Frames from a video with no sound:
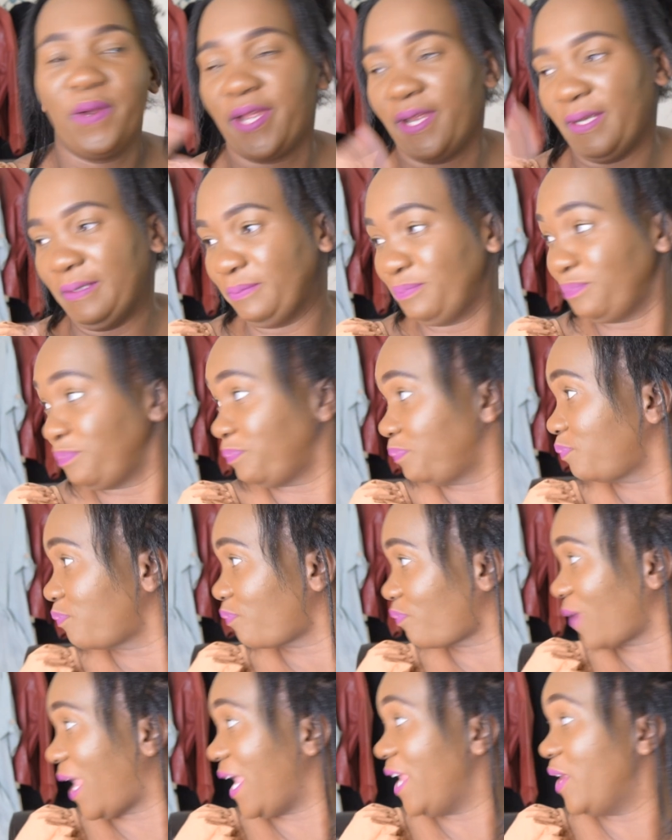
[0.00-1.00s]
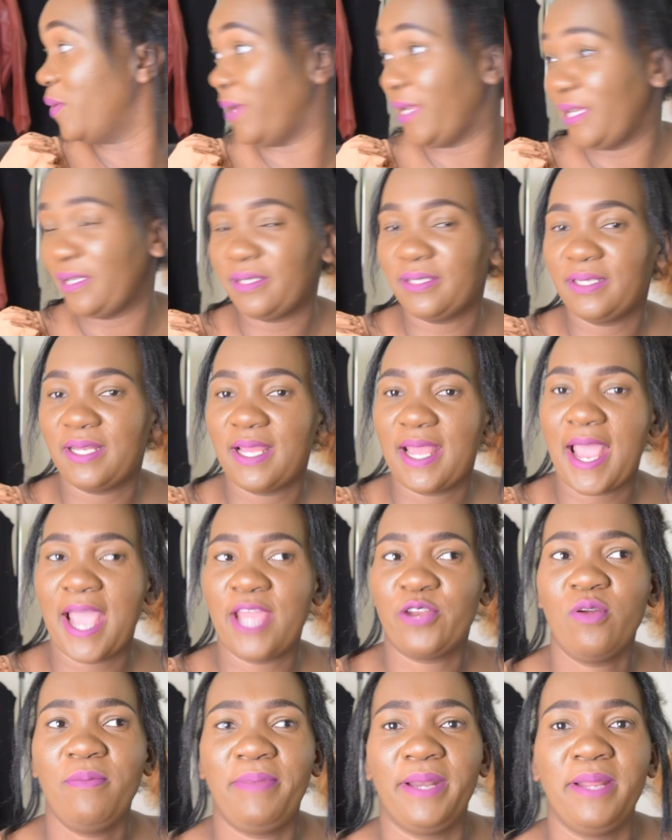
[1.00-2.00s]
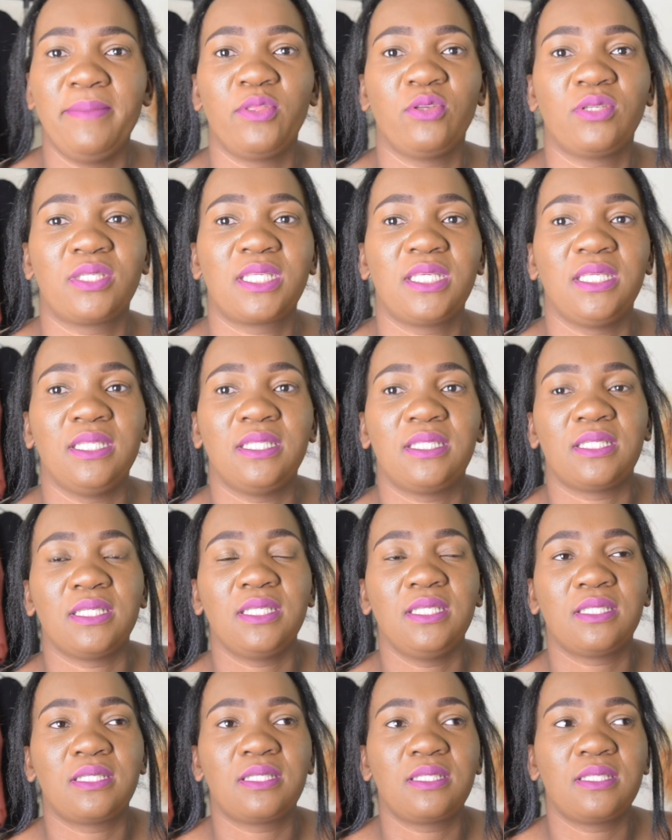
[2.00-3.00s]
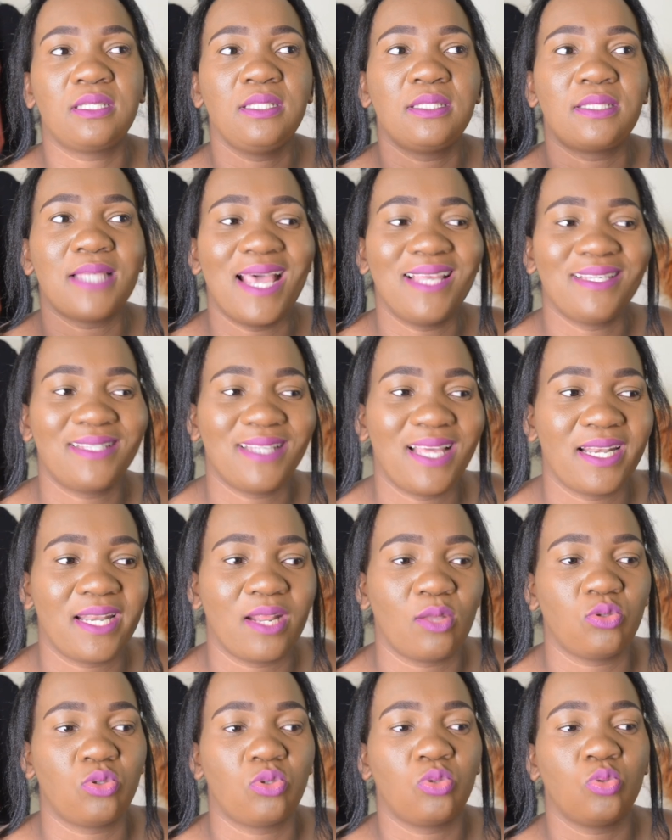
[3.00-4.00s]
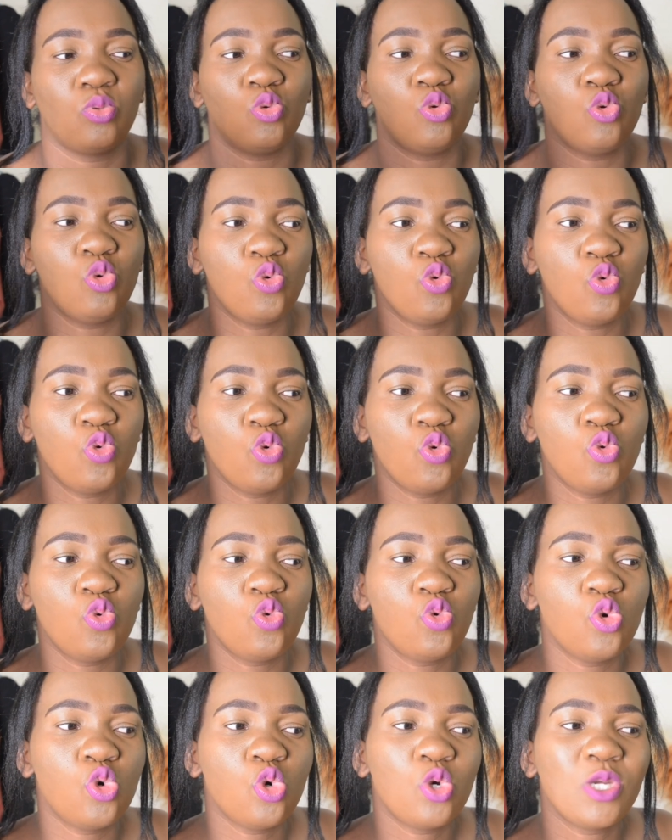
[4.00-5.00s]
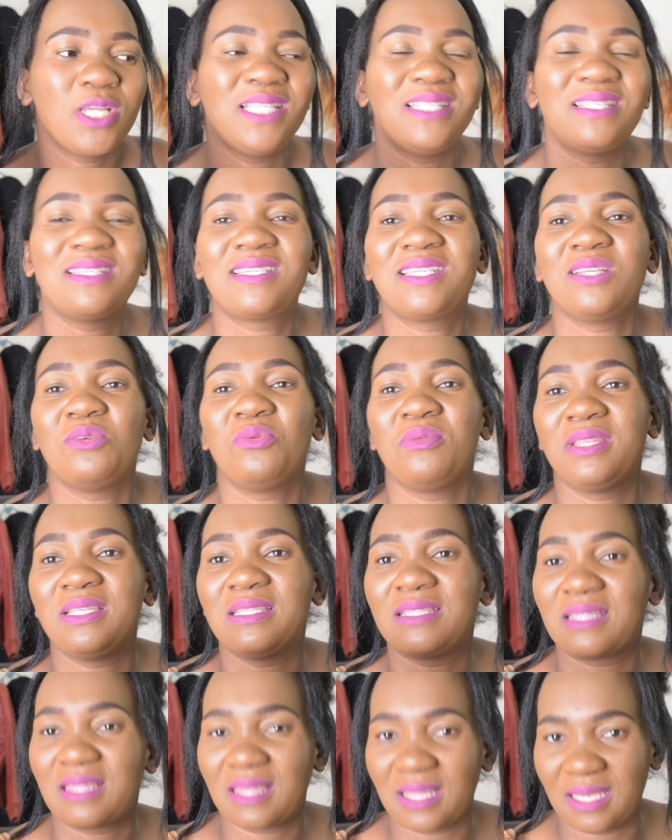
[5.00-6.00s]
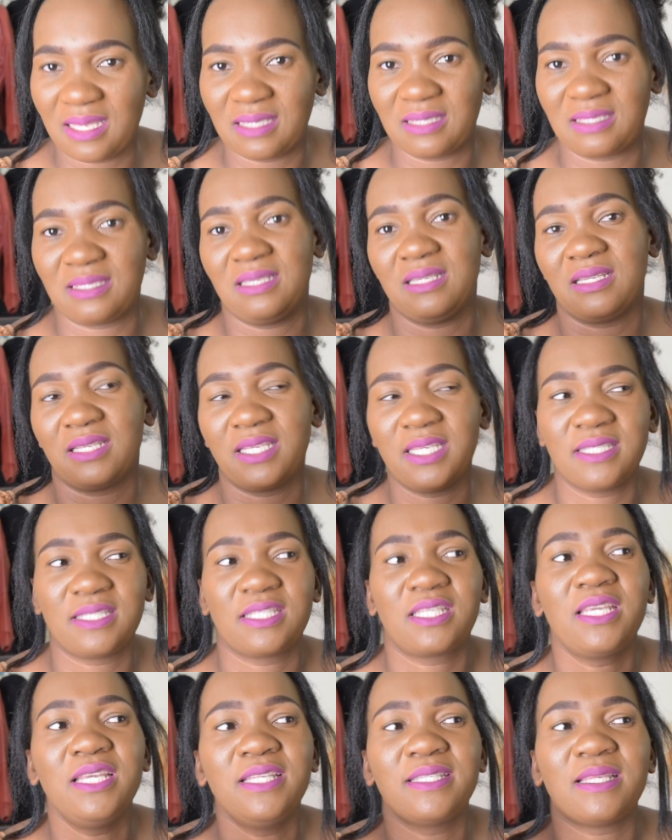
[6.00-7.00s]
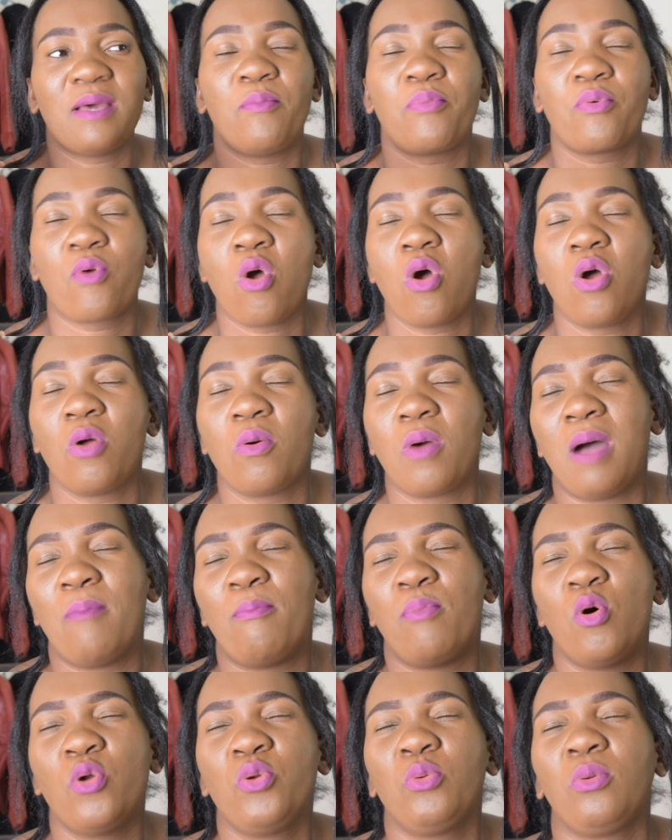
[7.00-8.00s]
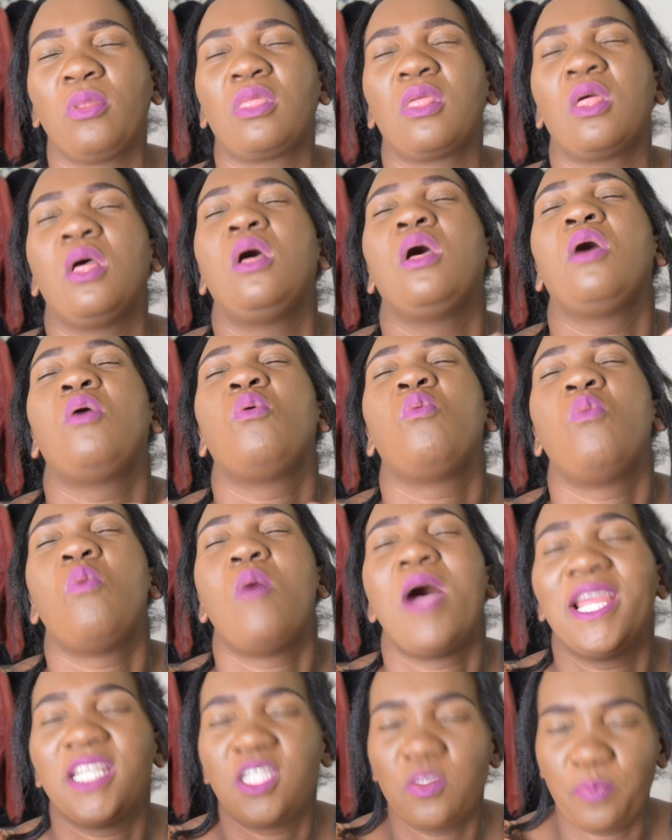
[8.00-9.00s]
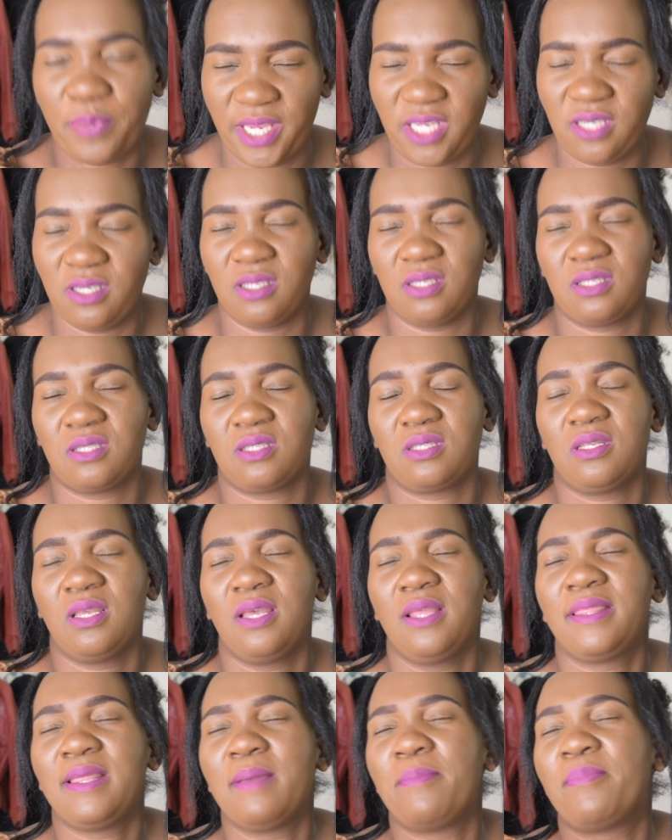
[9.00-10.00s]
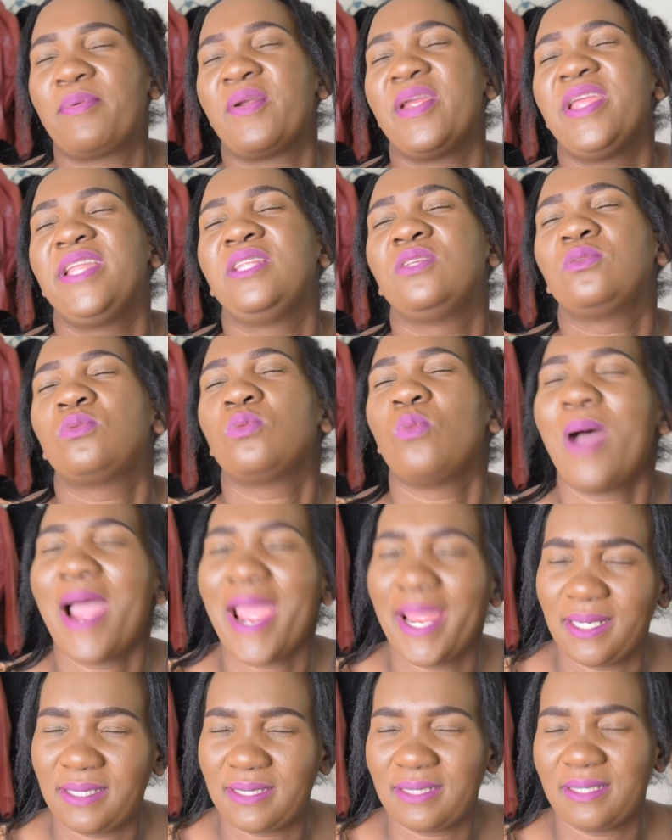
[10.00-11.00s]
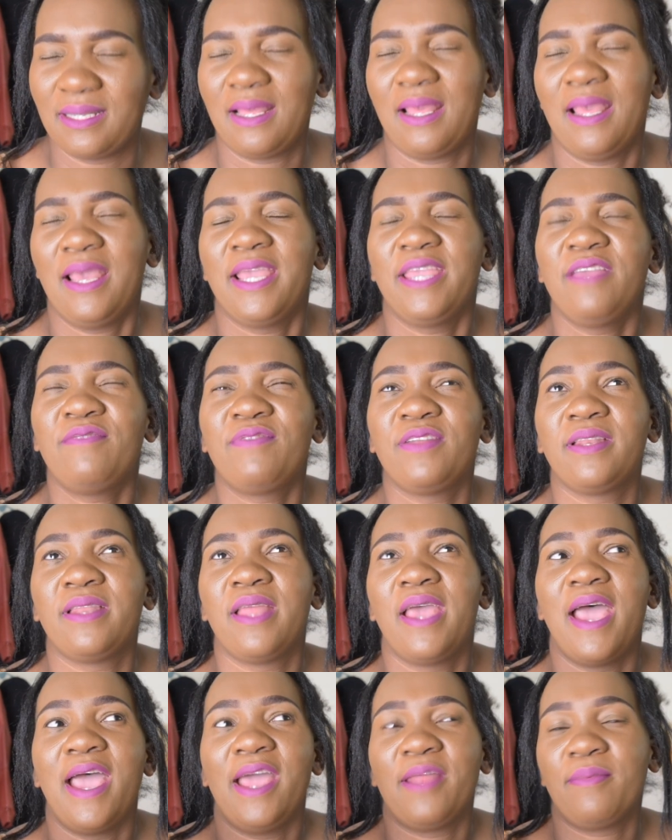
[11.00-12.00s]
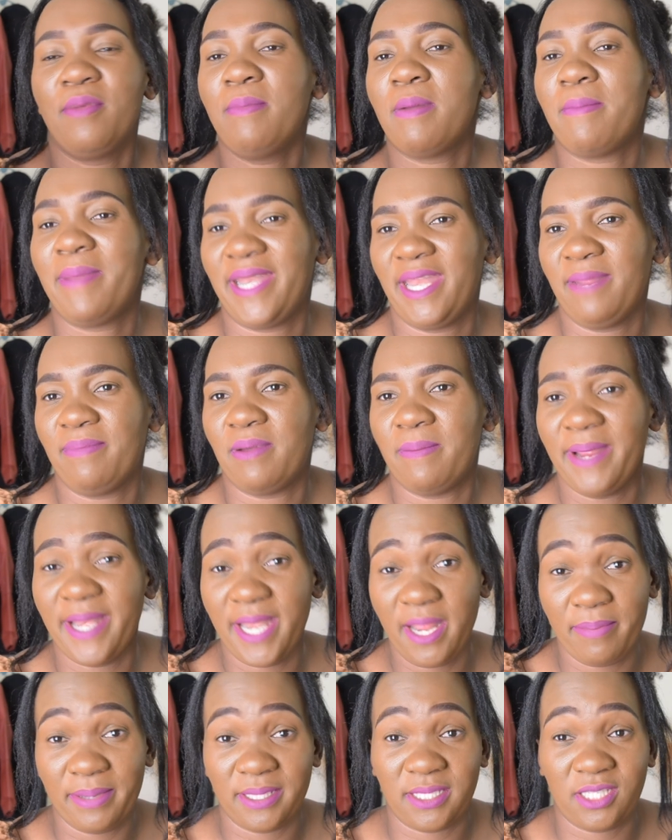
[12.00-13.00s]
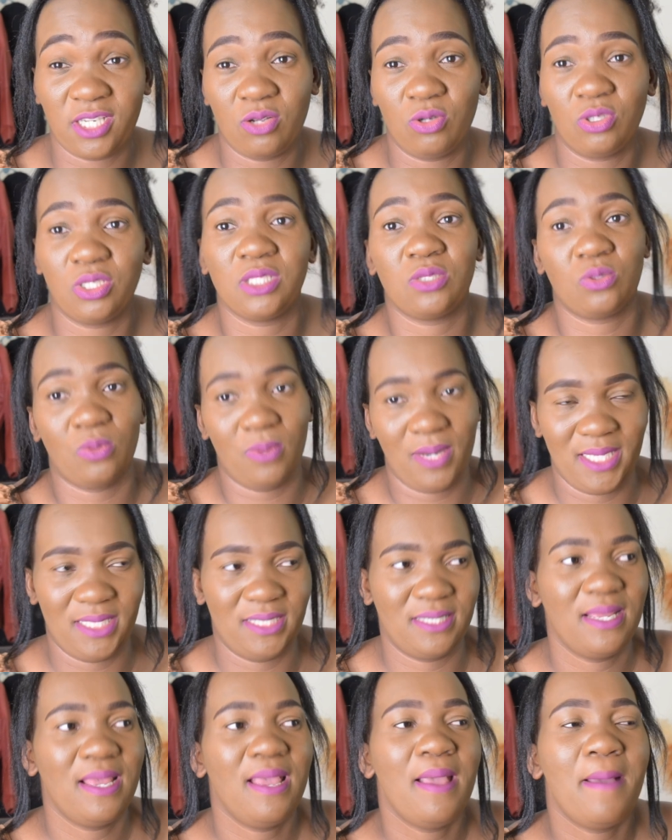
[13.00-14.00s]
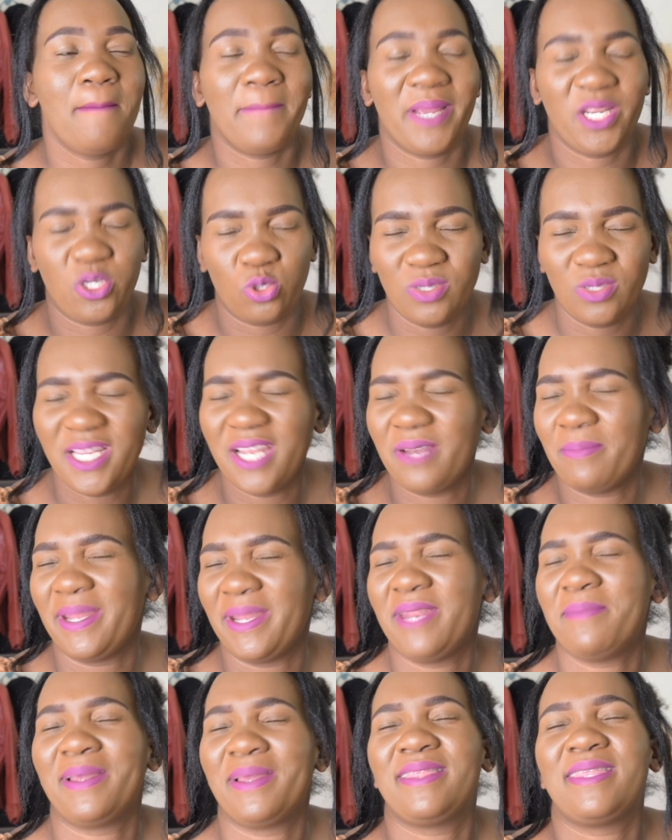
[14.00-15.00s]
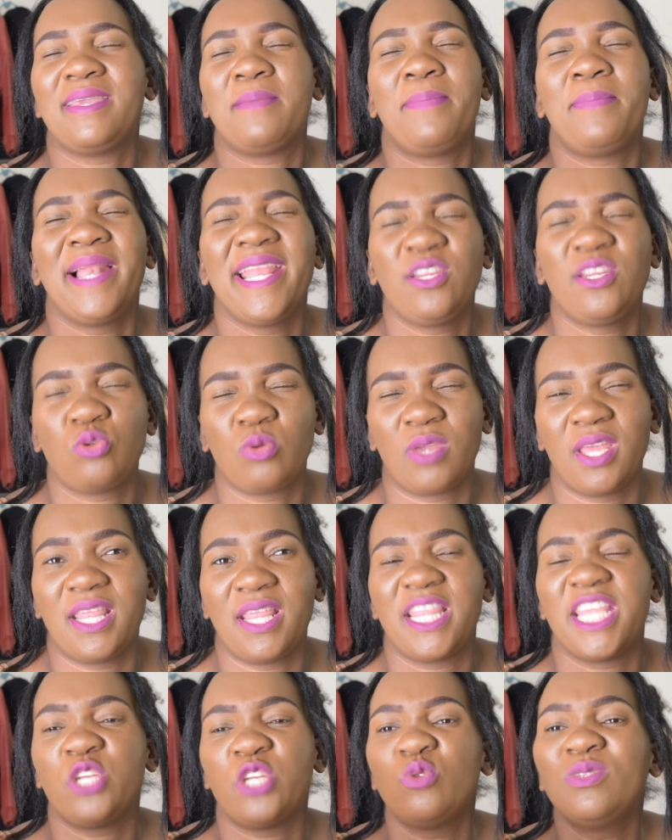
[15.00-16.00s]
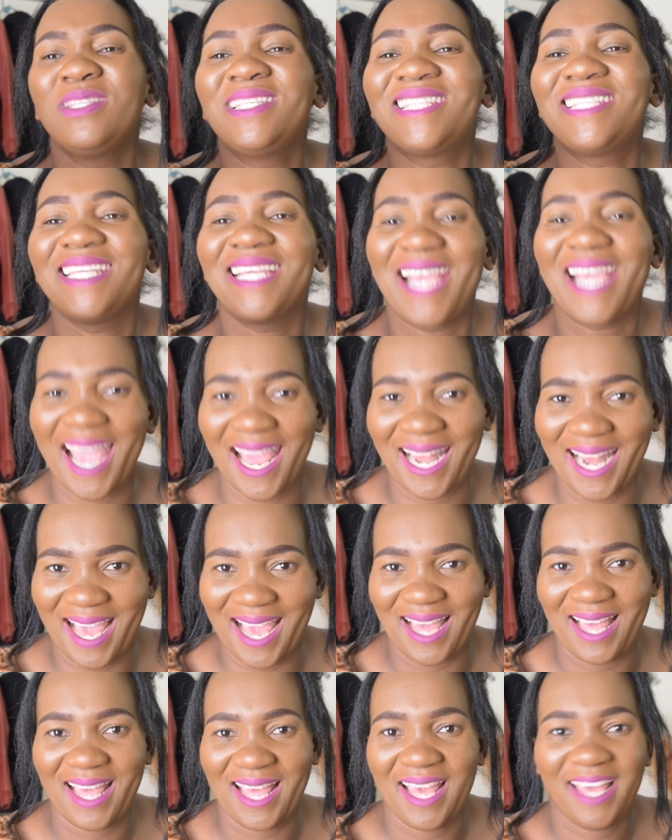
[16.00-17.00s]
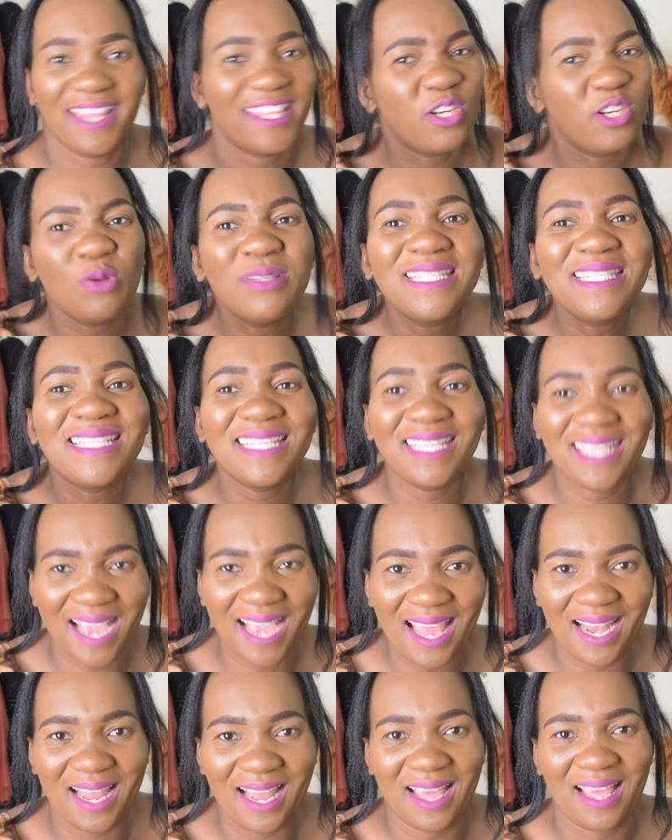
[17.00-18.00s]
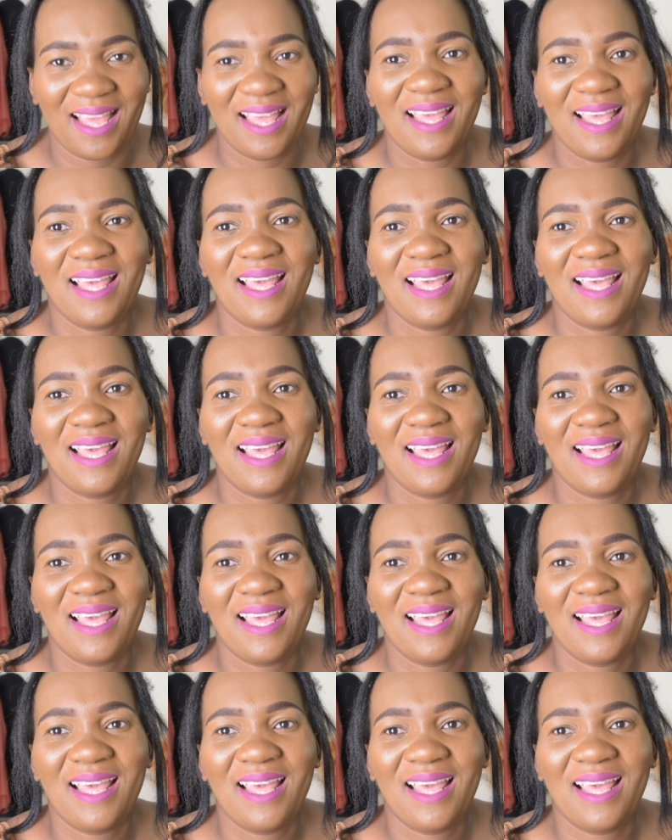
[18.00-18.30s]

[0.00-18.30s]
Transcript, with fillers: okay. Anyway, I don't blame those kids. It's it's us adults who instill these things in kids. Kids are, bro- are born with white pages. Their brain is white. Even I remember my neighbor. My neighbor's child is white. My daughter and my neighbor they play together. They don't see color. They don't see color.